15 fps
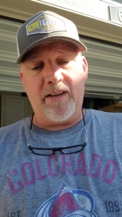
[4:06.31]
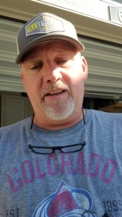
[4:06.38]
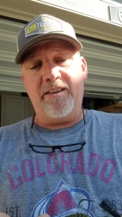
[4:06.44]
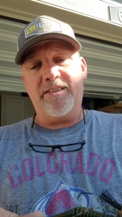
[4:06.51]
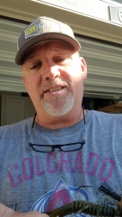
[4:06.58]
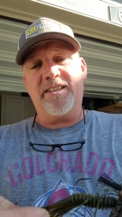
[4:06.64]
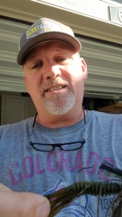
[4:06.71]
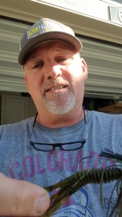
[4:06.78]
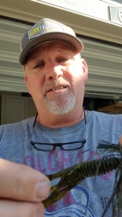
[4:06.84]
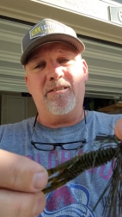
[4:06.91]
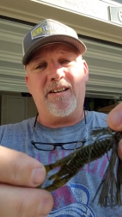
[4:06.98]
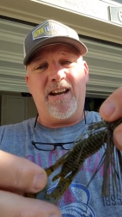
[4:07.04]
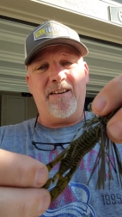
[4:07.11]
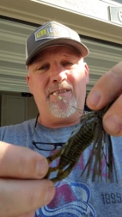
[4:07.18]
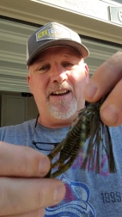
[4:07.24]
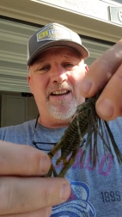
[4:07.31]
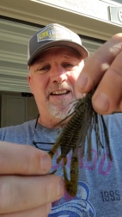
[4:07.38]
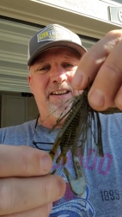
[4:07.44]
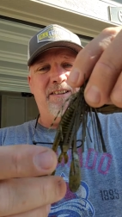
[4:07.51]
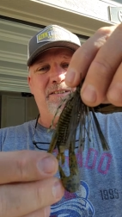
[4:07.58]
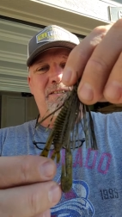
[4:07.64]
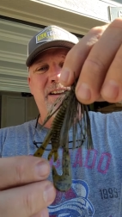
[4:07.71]
And it's this little guy right
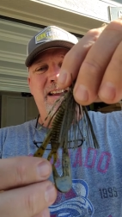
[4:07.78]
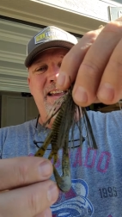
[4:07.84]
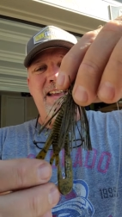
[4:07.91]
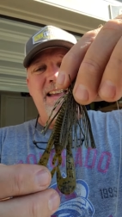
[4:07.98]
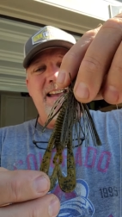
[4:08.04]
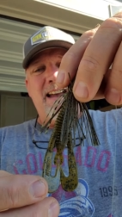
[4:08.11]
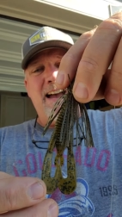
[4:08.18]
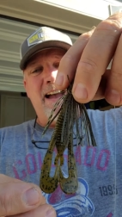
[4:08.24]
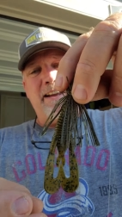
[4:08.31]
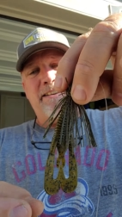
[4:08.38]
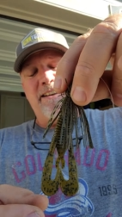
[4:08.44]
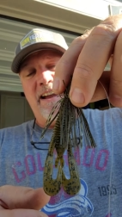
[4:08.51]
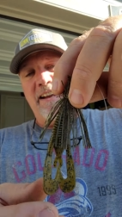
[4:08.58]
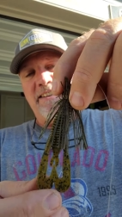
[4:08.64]
here. I,